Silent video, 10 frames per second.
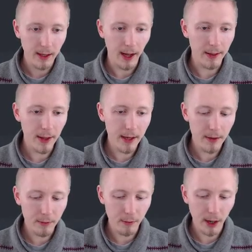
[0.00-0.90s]
and
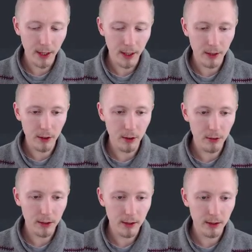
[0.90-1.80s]
then write
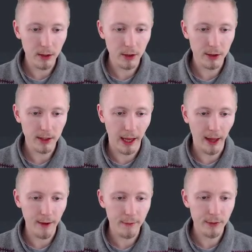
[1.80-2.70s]

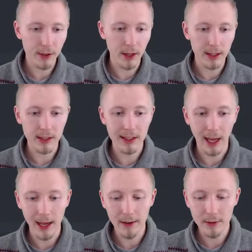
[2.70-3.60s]
user.save, so this
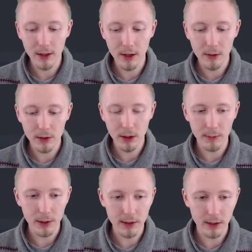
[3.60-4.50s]
saves the user
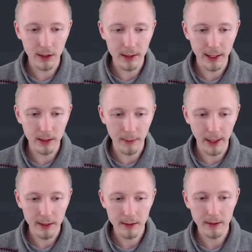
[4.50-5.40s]
object to the
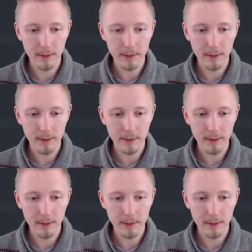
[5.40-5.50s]
database.